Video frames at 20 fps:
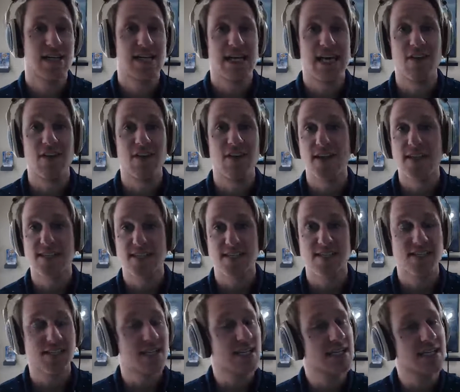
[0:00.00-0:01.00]
If it's a
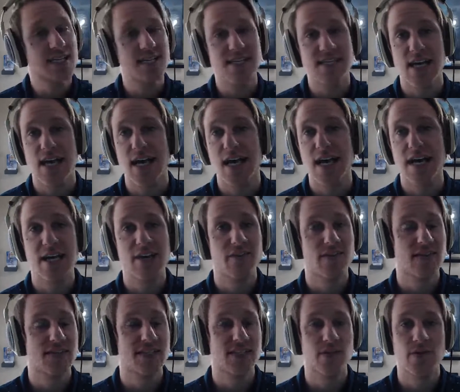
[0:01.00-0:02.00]
sleek design, if
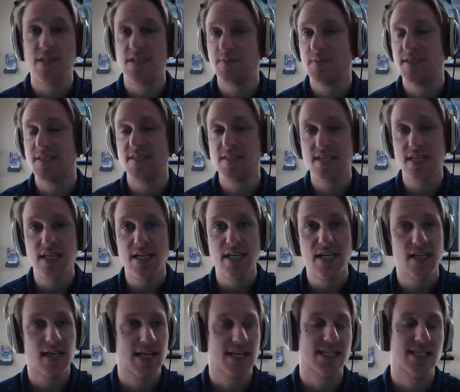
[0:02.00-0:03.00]
it's USB-C
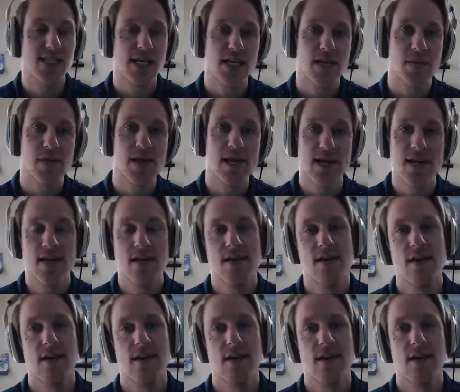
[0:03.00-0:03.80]
like it's going to be,